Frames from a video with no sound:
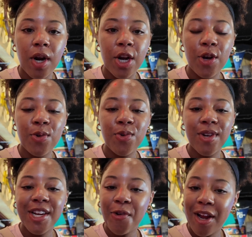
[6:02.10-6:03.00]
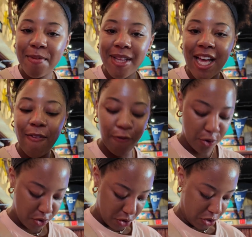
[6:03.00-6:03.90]
Grotto, incredibly
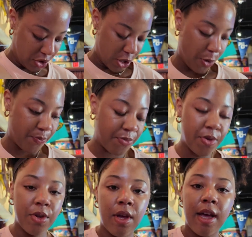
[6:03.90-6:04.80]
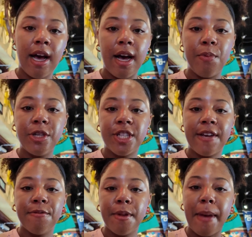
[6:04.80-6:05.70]
helpful. So we just
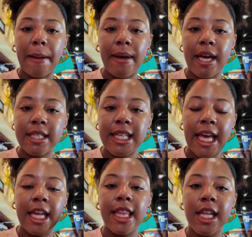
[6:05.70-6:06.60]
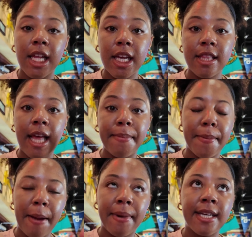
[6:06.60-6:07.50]
gave him the backpacks and the
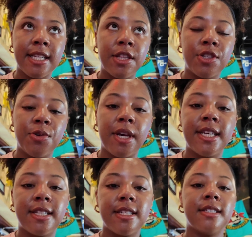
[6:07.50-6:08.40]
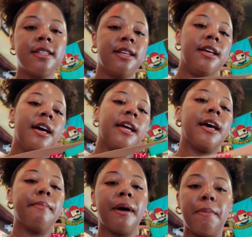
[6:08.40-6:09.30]
backpacks and the suitcases. I
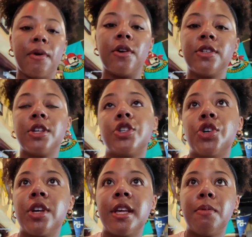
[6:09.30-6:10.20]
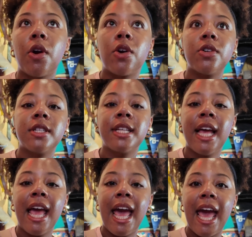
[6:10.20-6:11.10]
kept my purse, she'll keep hers.
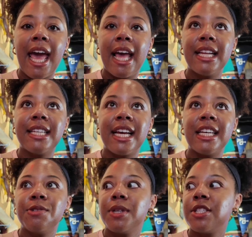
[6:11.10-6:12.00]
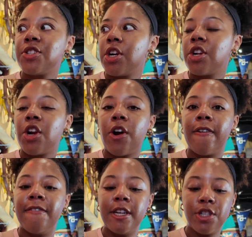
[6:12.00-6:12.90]
And I guess we'll get started on
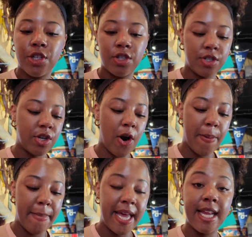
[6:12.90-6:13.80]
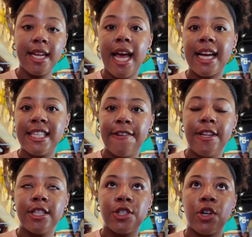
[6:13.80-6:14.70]
our adventures. Our main
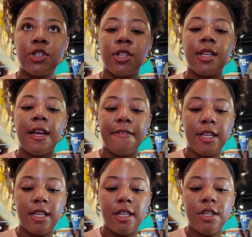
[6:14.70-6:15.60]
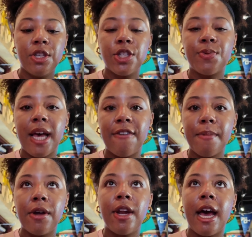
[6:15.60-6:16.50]
activity doesn't start till 11, so we have
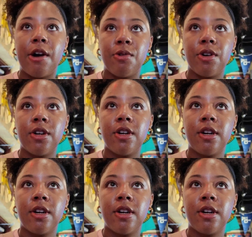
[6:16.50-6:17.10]
about an hour.